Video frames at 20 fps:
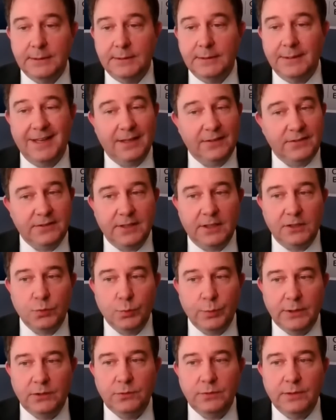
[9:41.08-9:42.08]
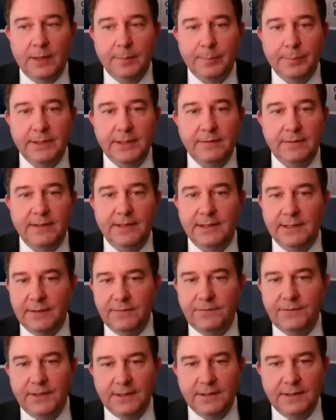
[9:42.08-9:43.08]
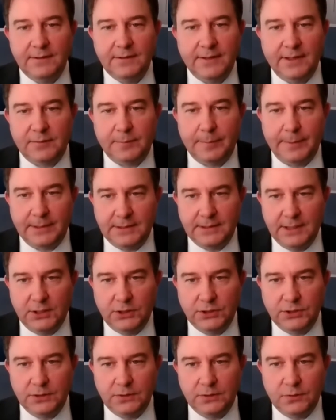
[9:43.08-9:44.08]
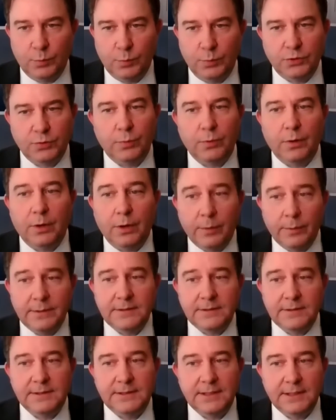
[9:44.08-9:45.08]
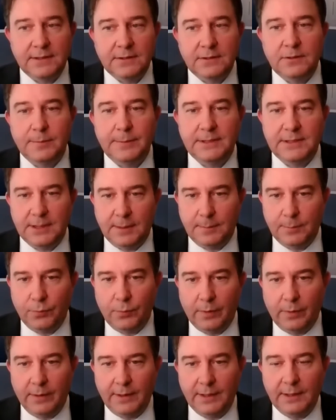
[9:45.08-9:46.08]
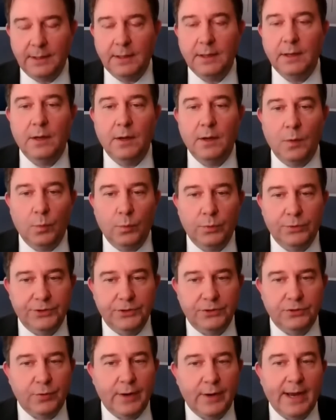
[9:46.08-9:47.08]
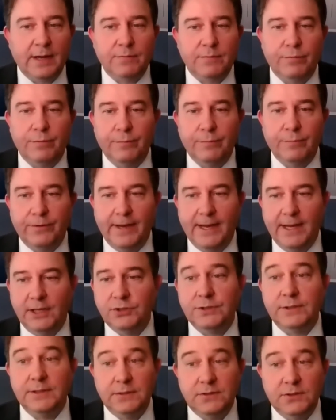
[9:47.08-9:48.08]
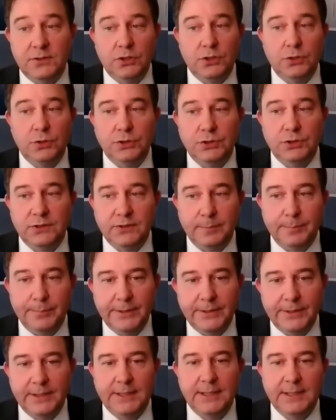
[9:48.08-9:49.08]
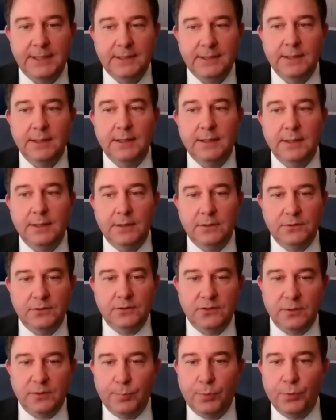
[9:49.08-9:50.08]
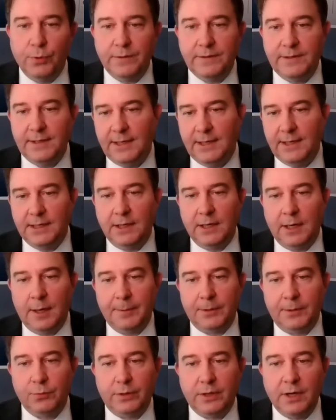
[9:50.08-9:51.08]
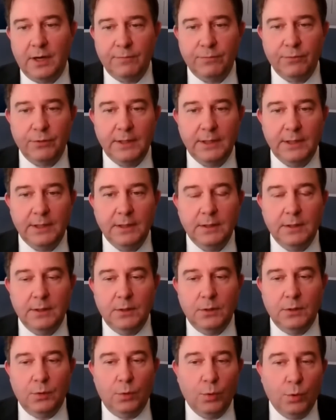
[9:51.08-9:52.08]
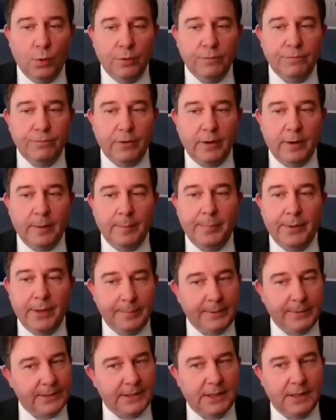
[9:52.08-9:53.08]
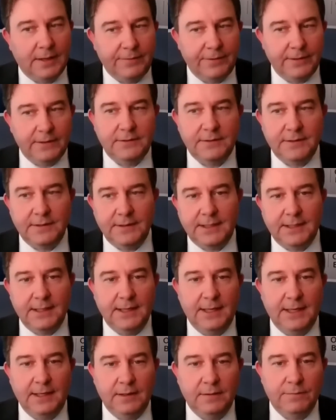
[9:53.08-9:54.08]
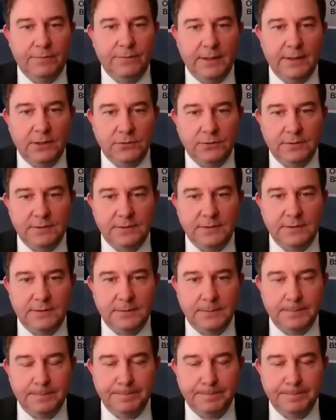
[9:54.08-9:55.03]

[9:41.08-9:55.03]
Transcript: As such, we do not believe that lifting these expectations, which were always intended to be temporary, will detract from financial institutions' ability to support the economic recovery or from public confidence in the Canadian financial system.